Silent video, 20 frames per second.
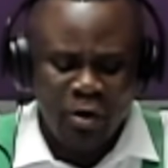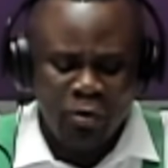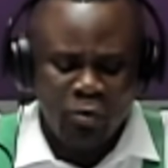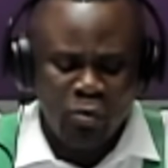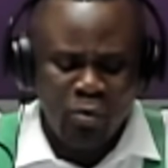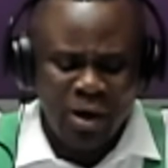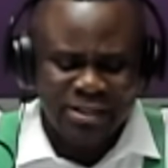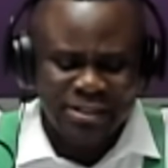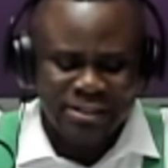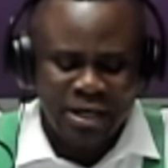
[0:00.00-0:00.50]

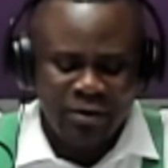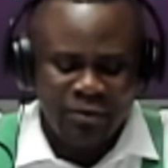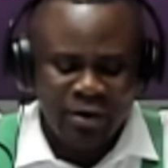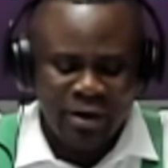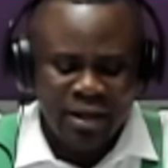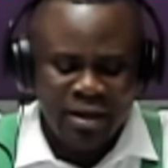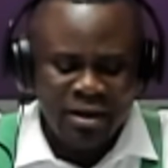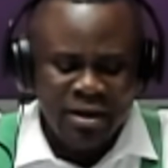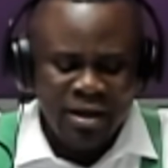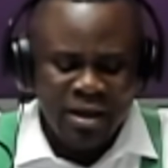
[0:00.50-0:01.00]

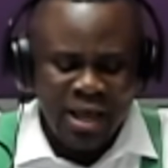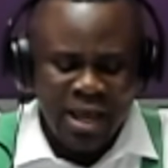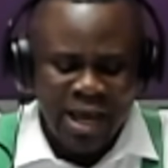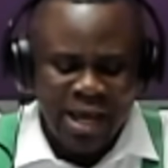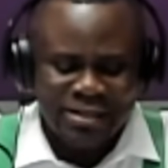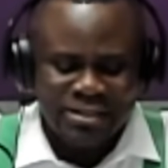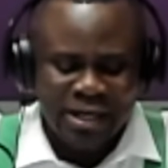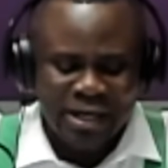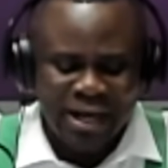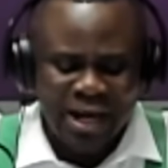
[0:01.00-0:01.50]
Kwaikue
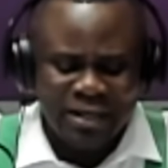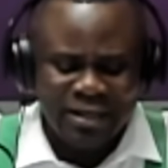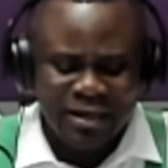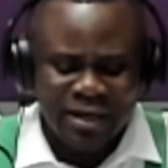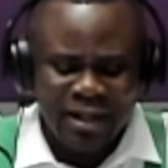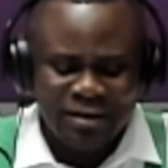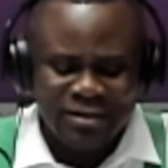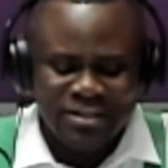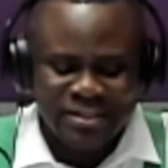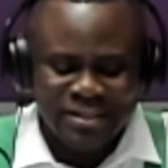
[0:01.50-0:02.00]
as the
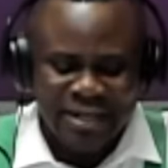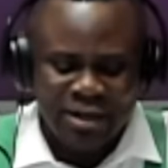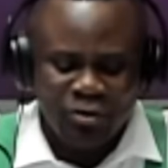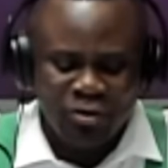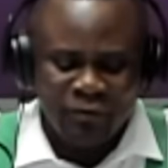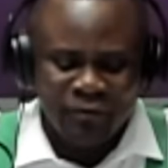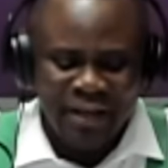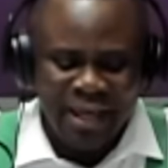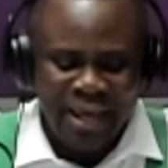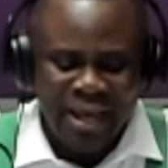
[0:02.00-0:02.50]
cardinal
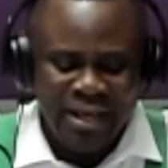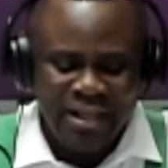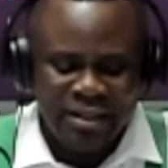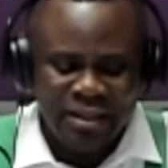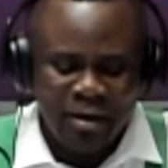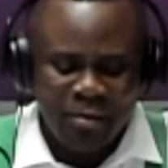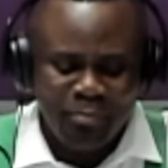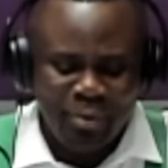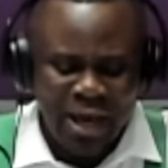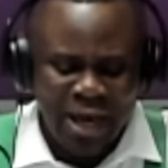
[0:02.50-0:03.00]
sin of the
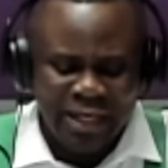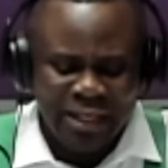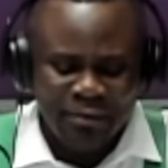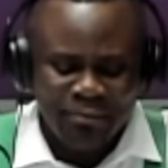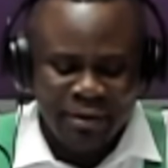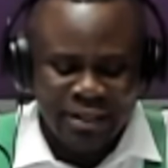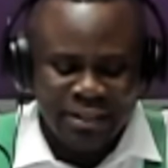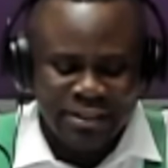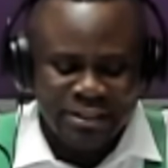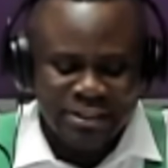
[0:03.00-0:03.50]
8th
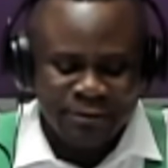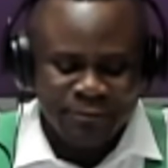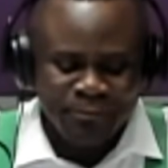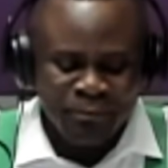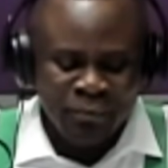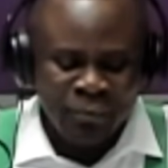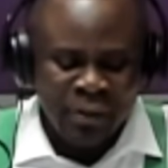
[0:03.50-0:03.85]
Parliament.